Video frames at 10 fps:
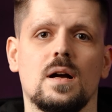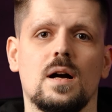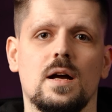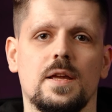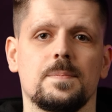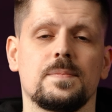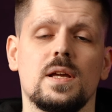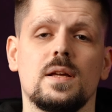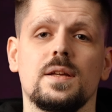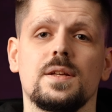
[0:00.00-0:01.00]
Hi!
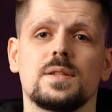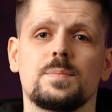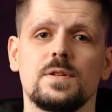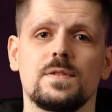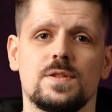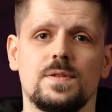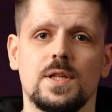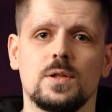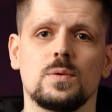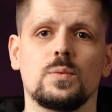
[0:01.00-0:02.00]
In the previous
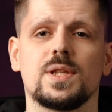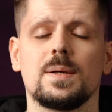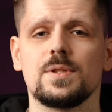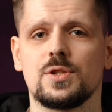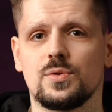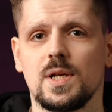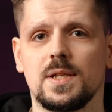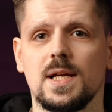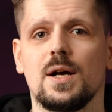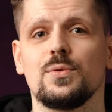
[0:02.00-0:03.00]
video, we
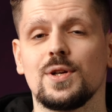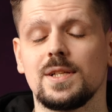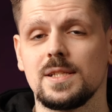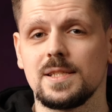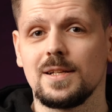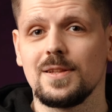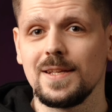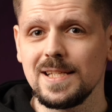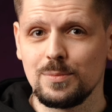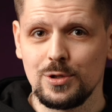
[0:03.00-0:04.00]
demonstrated how you can install
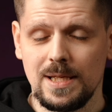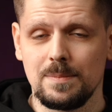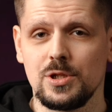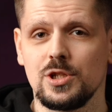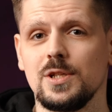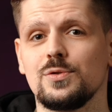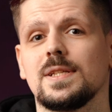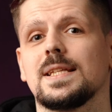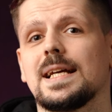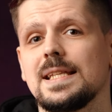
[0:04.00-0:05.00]
ThingsBoard image
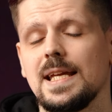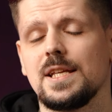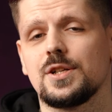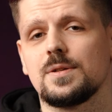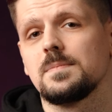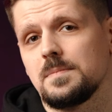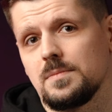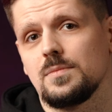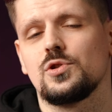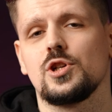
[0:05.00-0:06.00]
using the container.
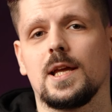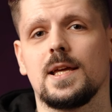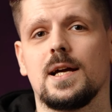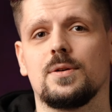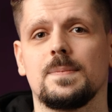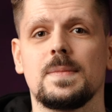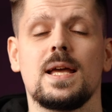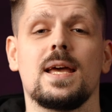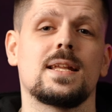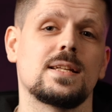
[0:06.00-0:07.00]
Check it out.
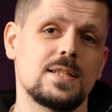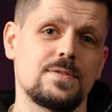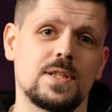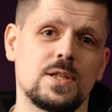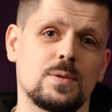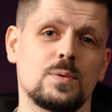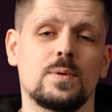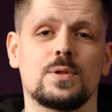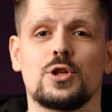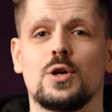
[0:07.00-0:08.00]
And in this video,
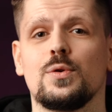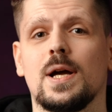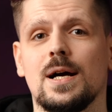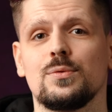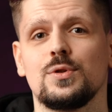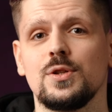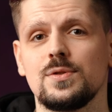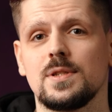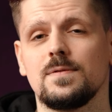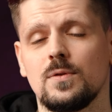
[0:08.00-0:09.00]
we'll show you how to
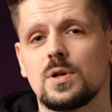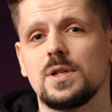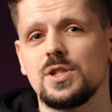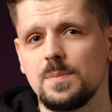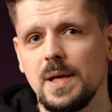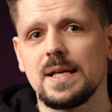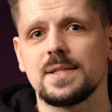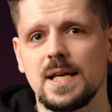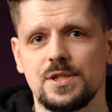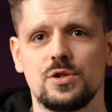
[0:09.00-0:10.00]
use it for GPS
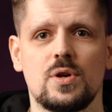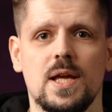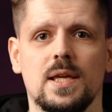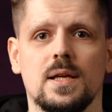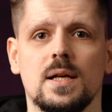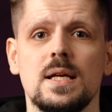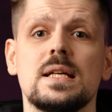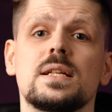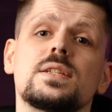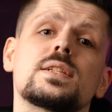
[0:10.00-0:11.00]
asset tracking.
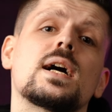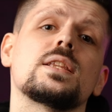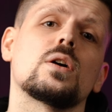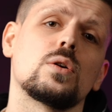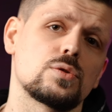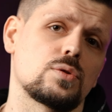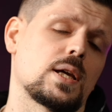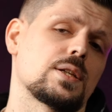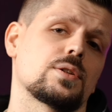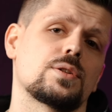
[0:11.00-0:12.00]
This guide also
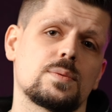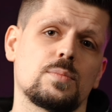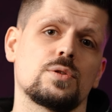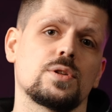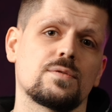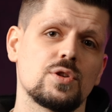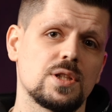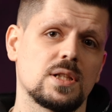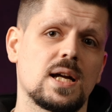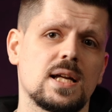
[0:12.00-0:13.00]
has a corresponding
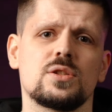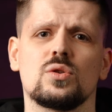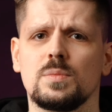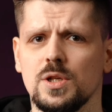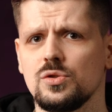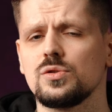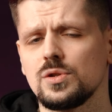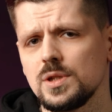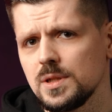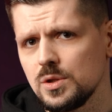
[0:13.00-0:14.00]
written guide, so make sure to
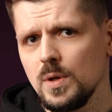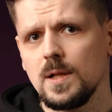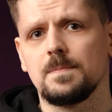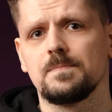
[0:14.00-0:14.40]
read it as well.